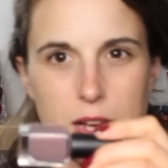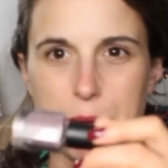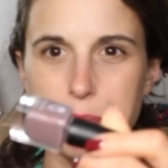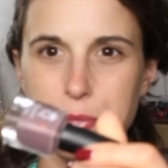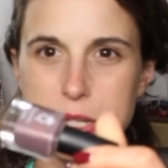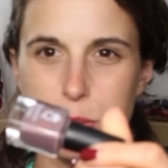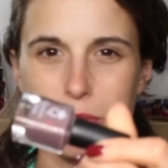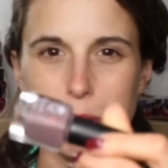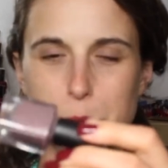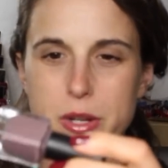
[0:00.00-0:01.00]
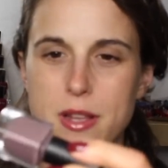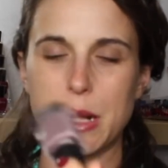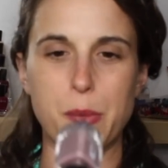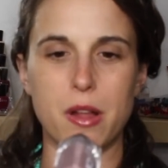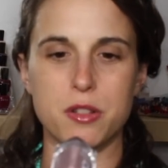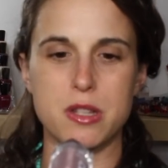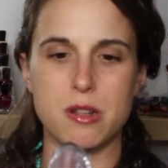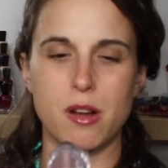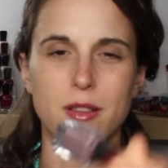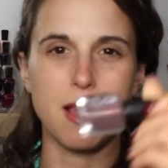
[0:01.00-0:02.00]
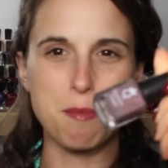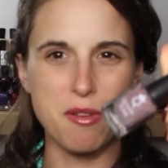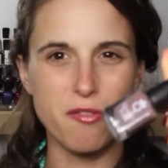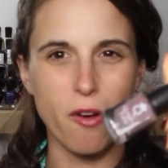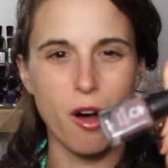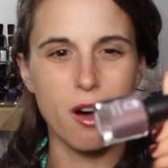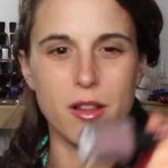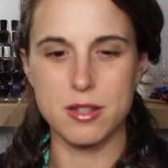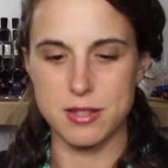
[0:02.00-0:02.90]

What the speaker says: this one from Quixotic Polish. It's called Let Me Fall.